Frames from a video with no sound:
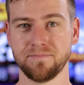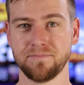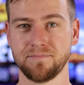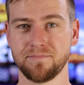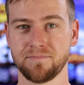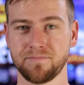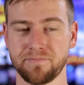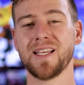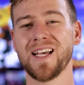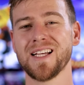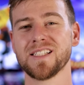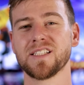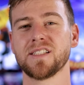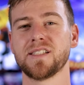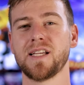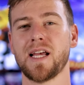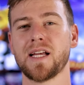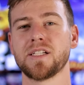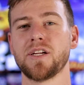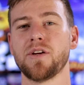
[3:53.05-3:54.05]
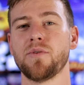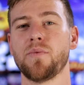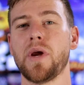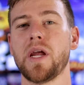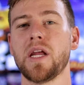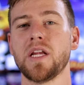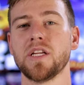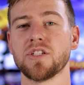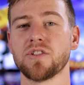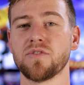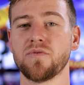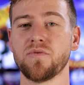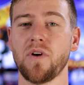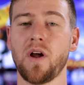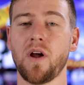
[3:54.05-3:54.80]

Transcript: Now the tests actually ranged